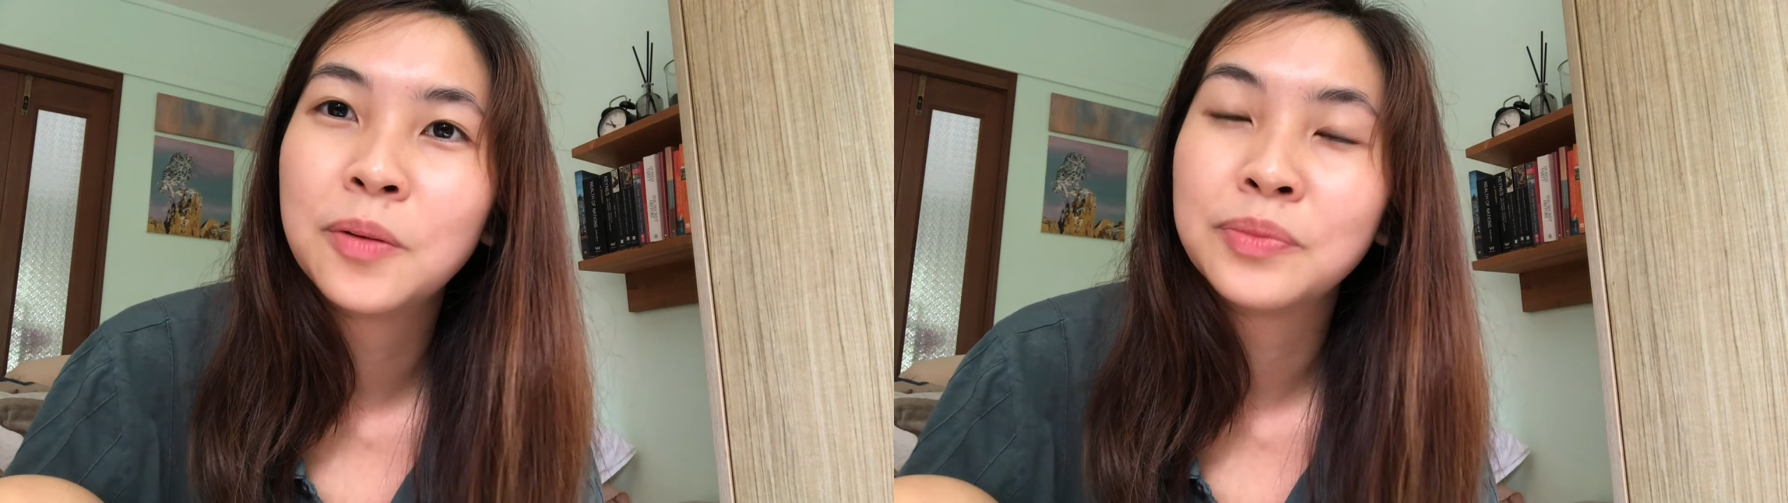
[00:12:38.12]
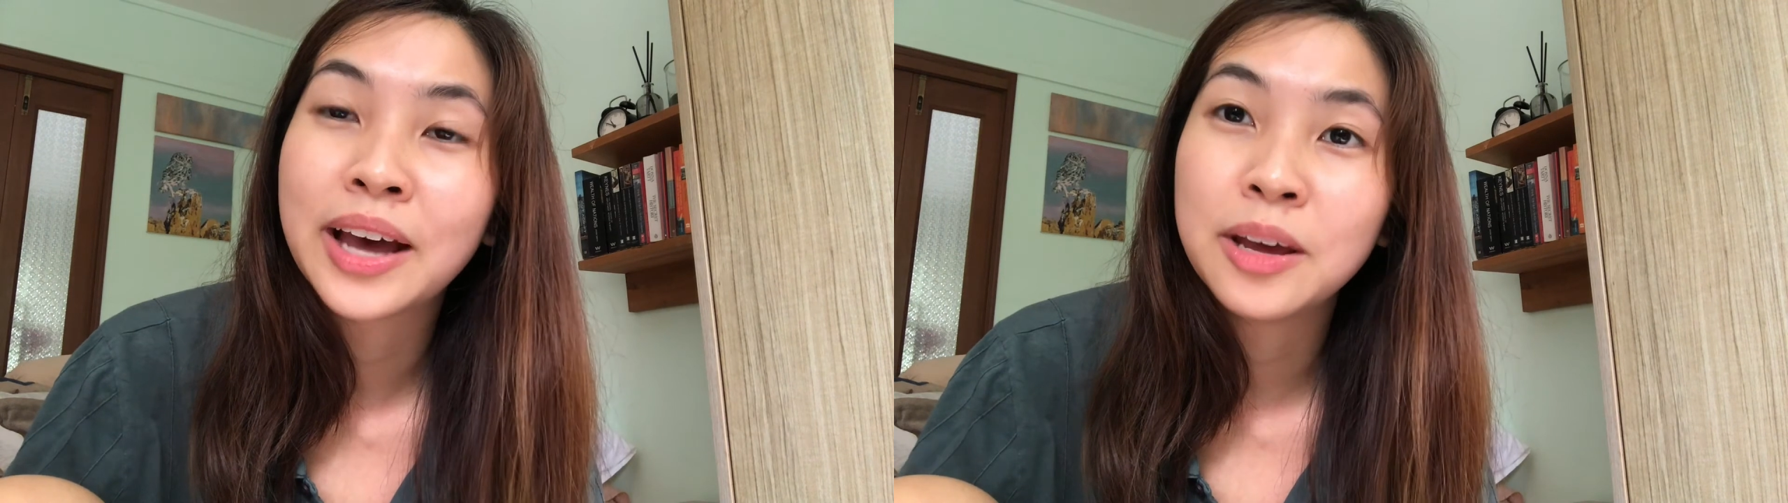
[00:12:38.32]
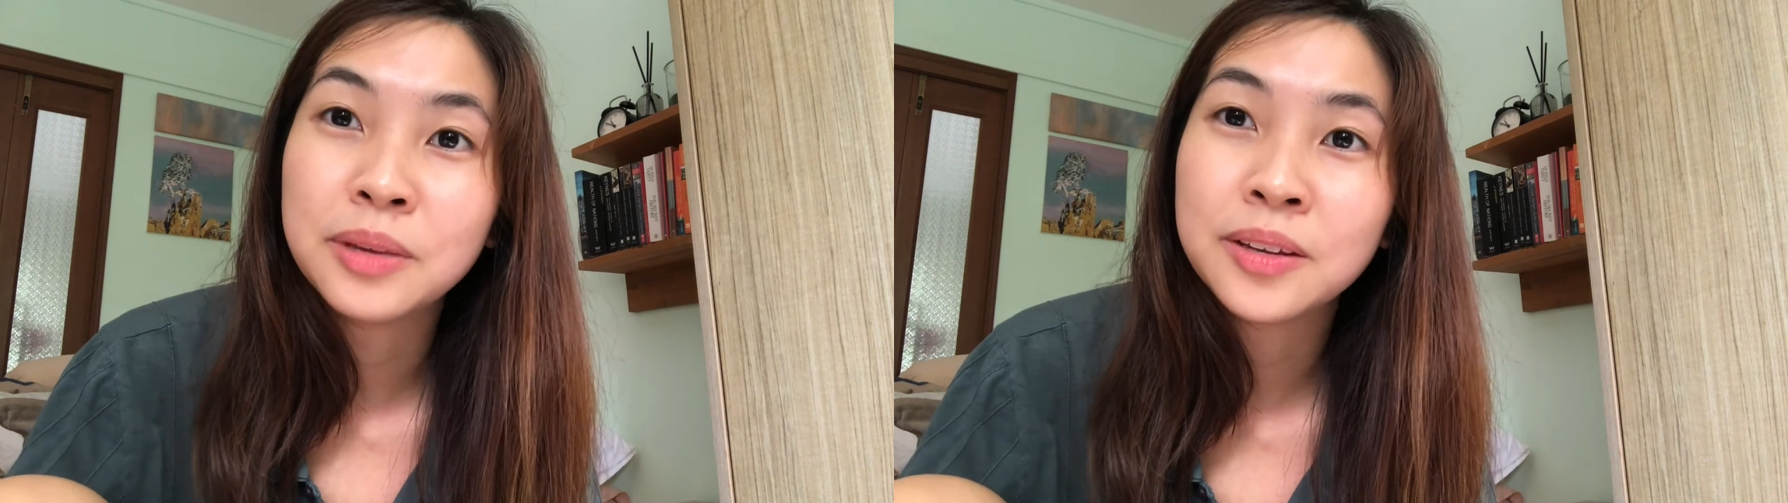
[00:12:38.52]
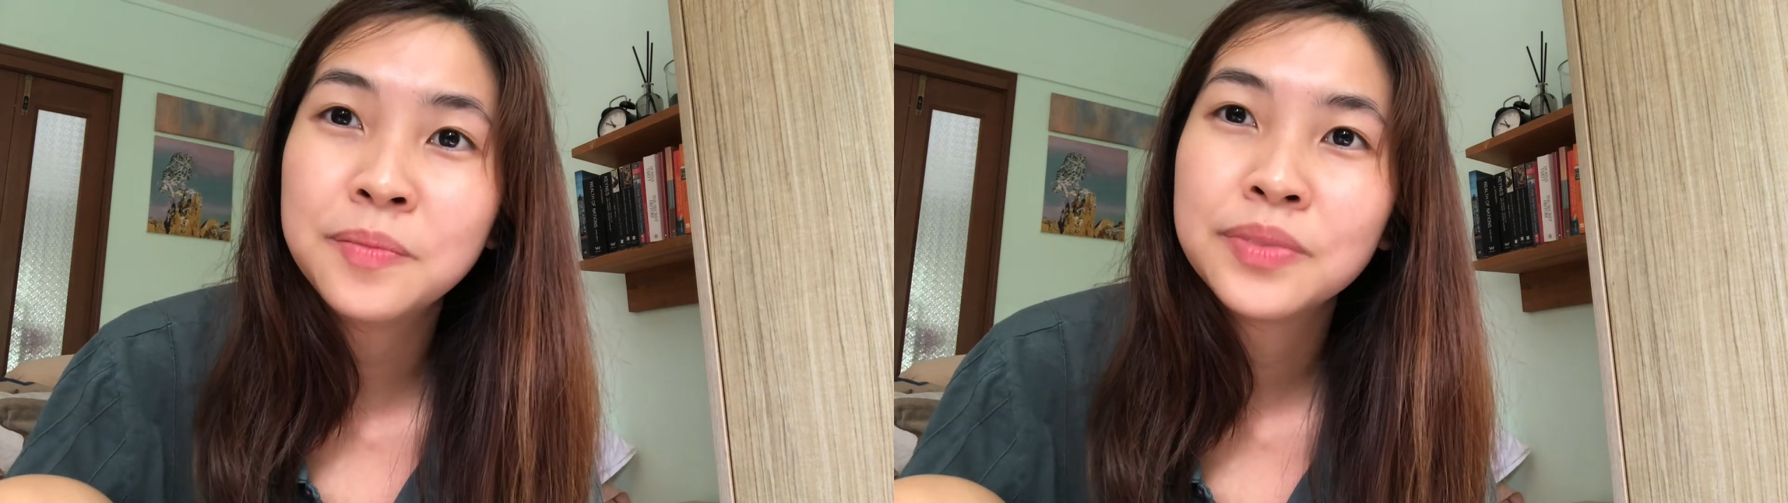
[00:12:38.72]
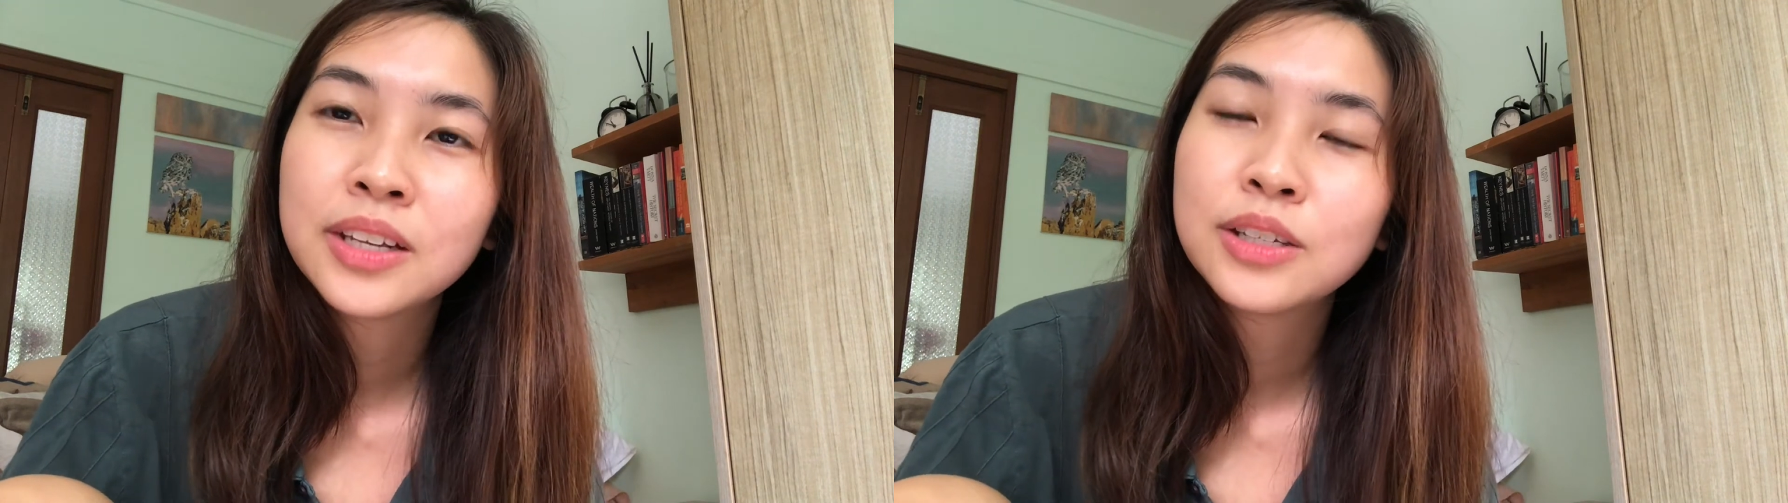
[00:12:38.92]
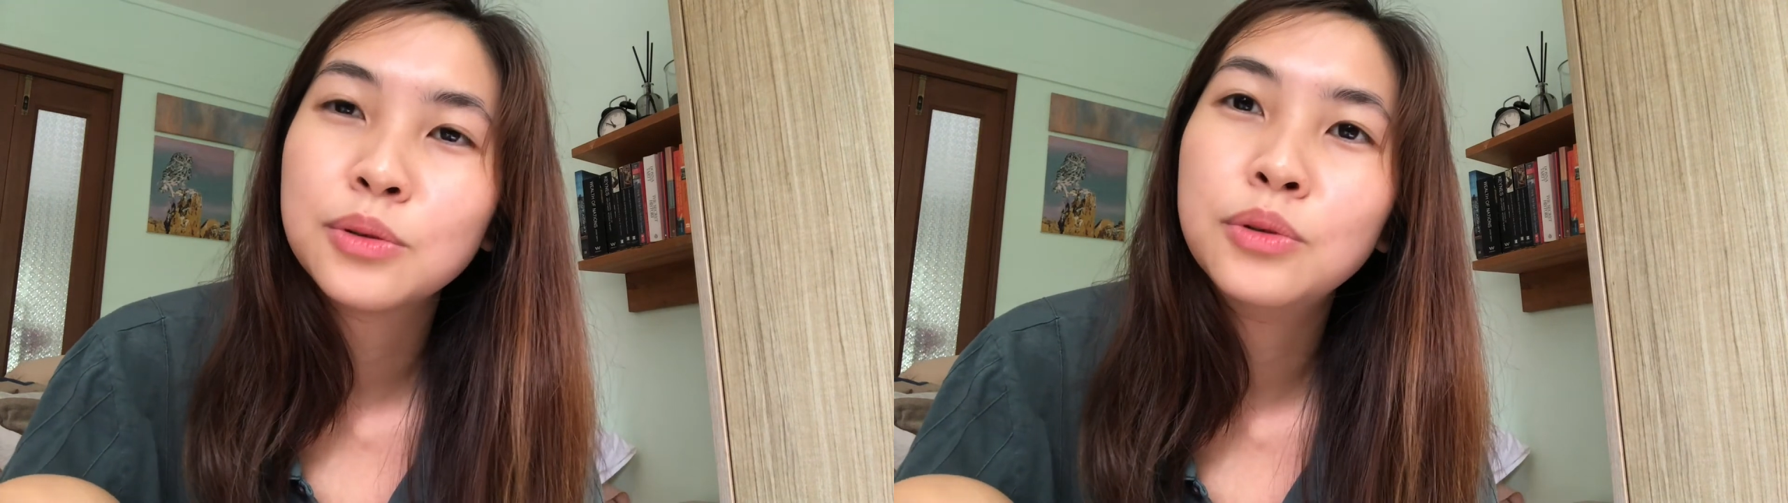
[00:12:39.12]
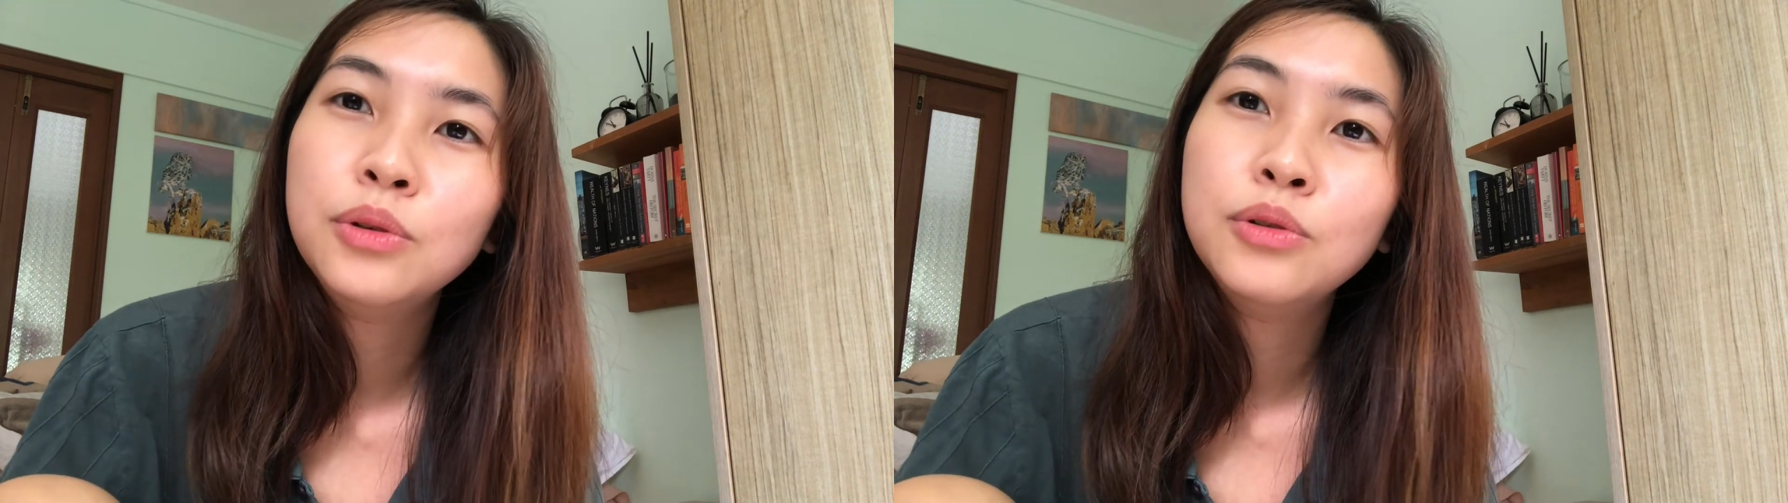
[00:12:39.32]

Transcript: timing. So you